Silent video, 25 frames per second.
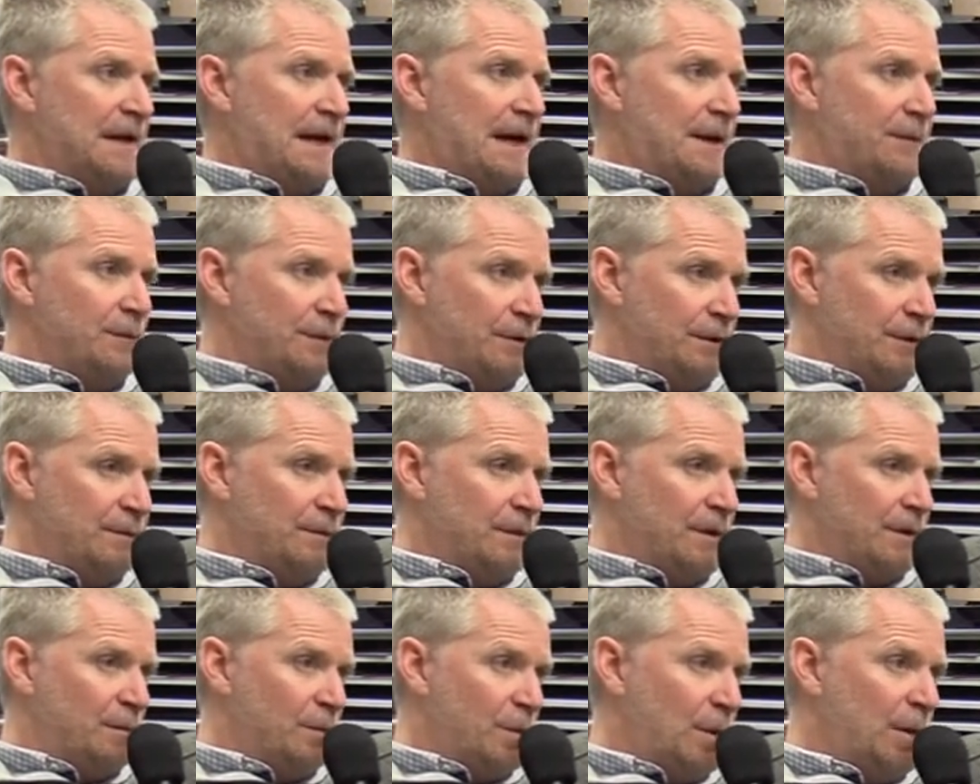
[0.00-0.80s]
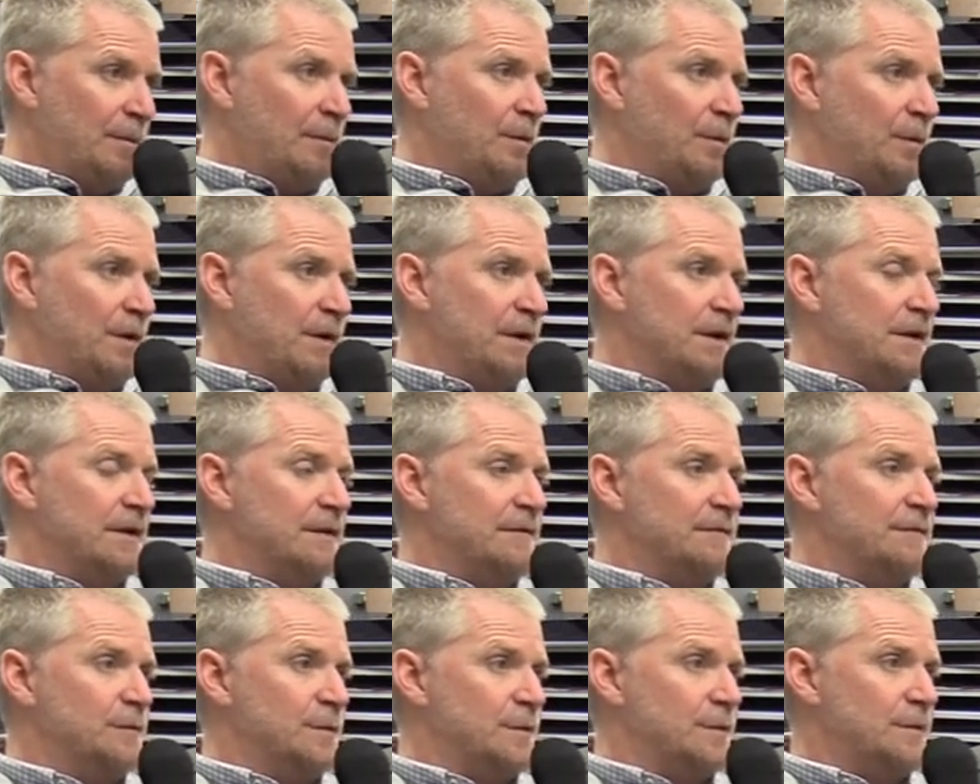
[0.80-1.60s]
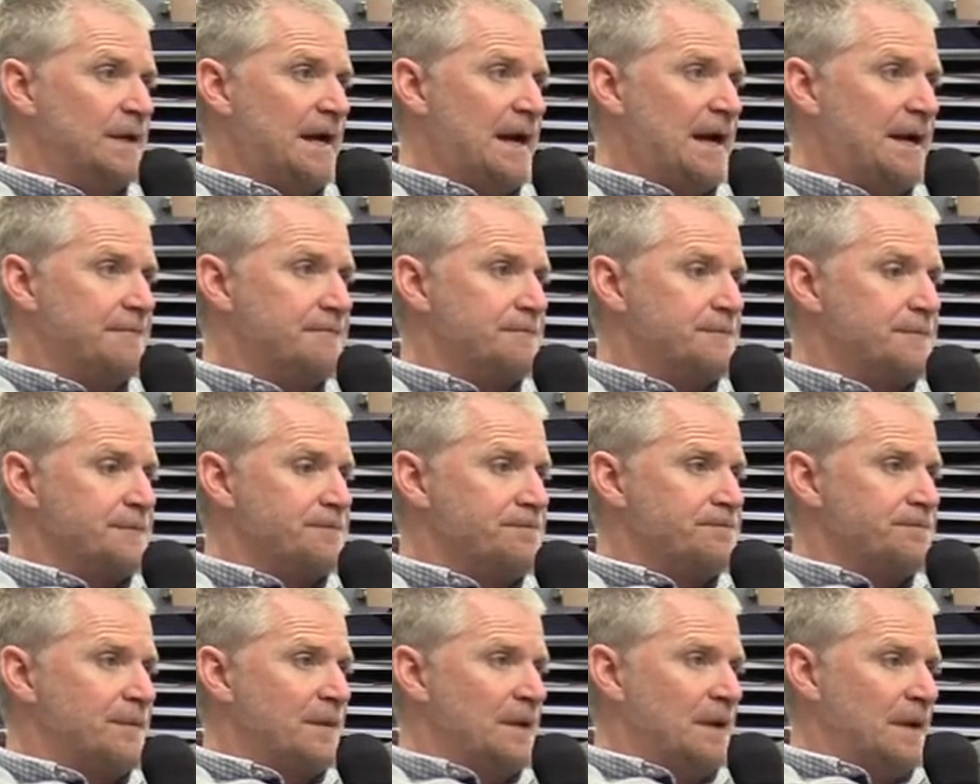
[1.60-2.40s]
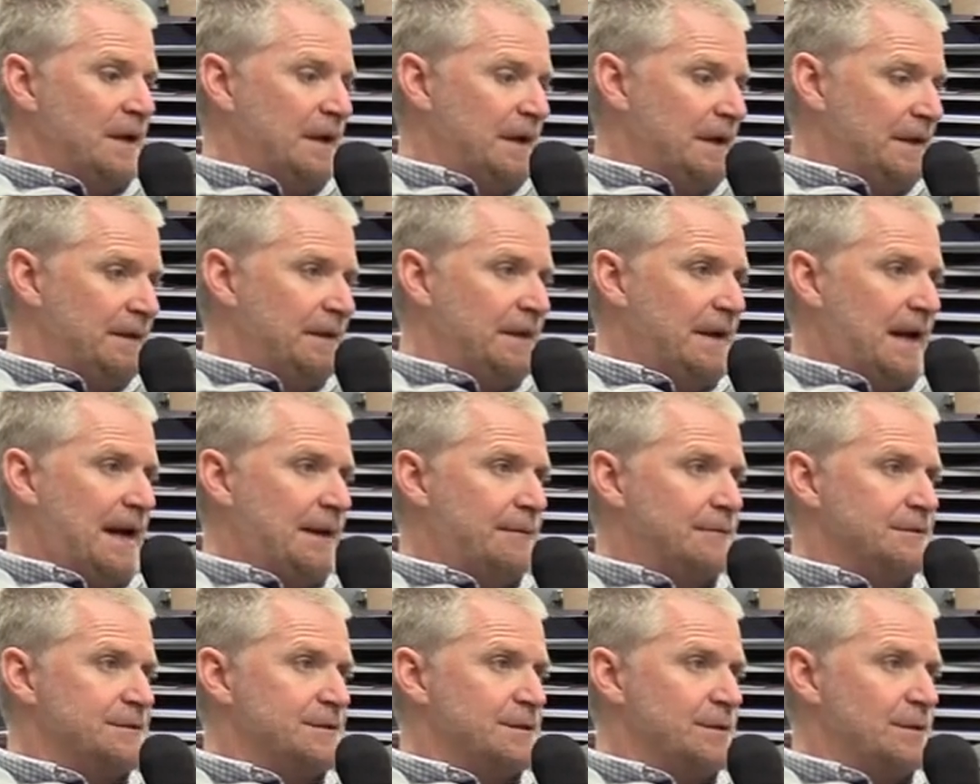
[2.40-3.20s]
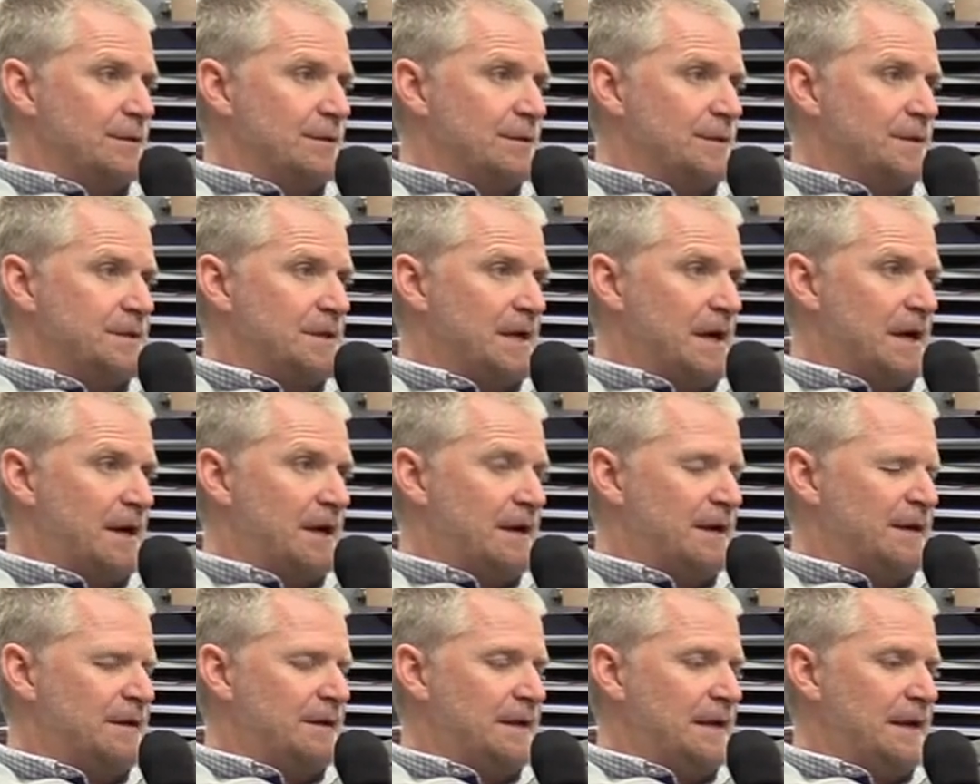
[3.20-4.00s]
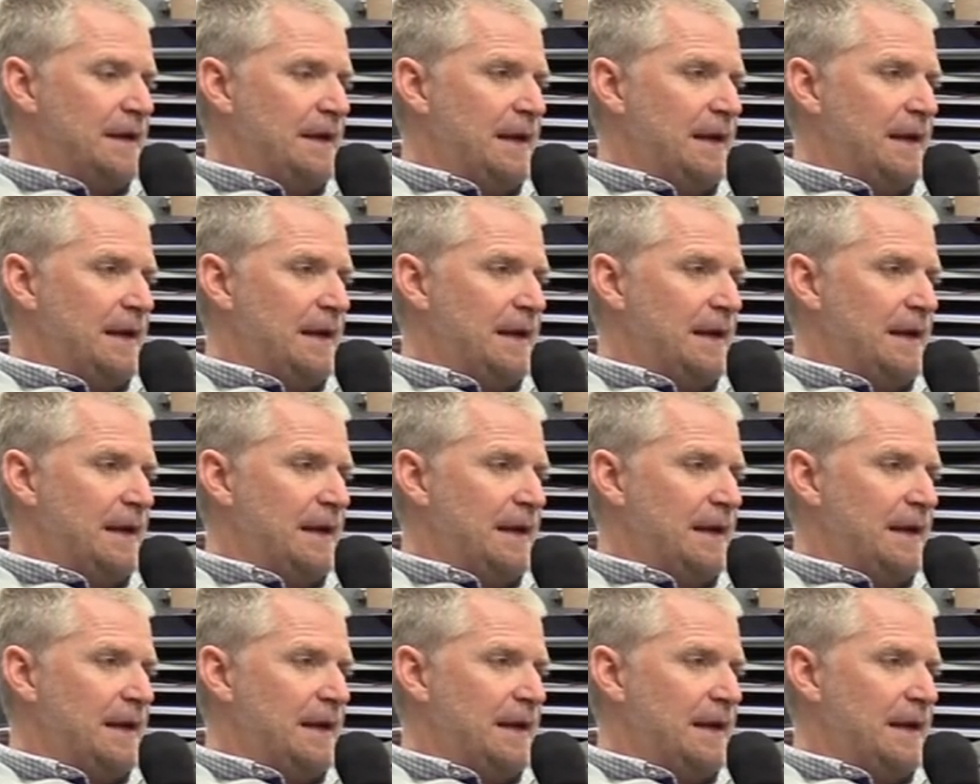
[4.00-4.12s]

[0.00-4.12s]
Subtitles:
I wanted to run one more year full time, and then I was going to retire.